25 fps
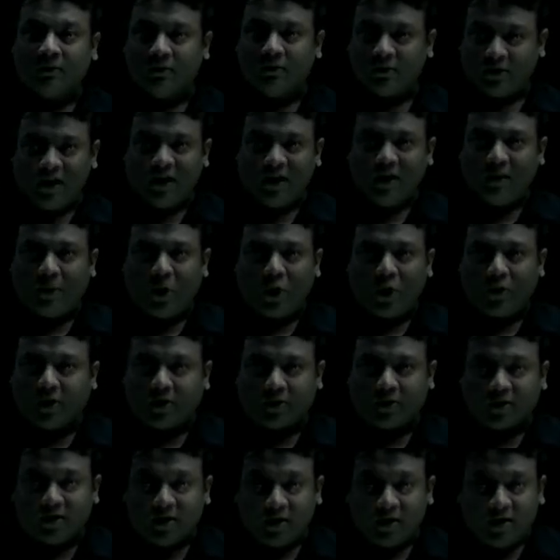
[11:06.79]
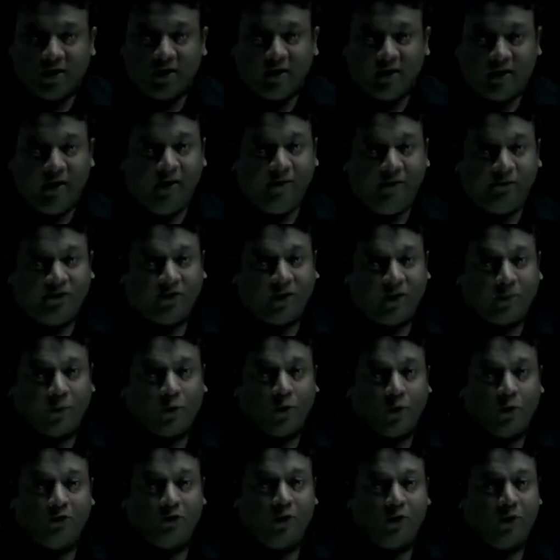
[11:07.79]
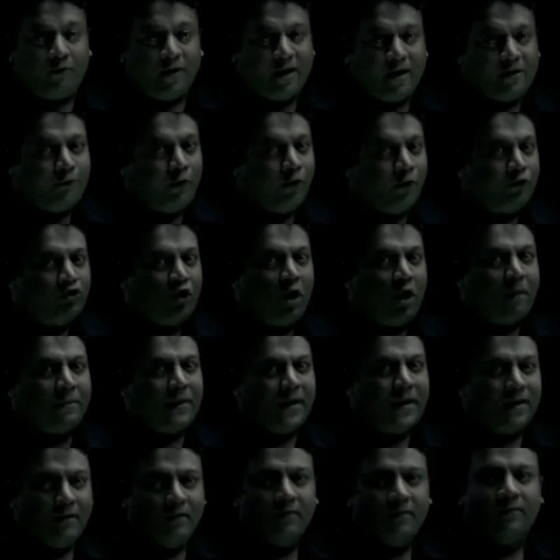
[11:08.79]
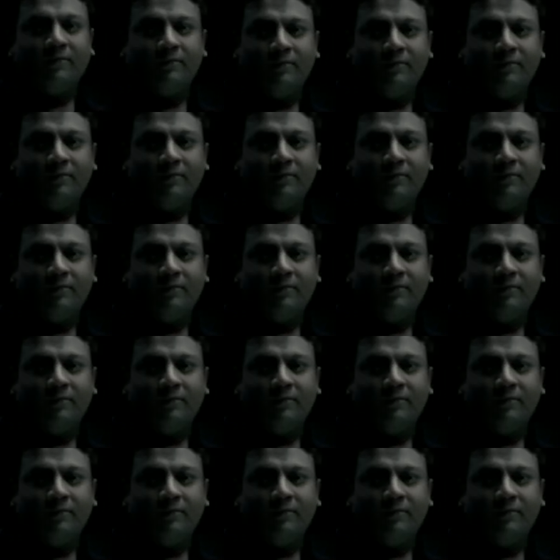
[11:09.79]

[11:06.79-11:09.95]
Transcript: Think about it. If suppose you went for shopping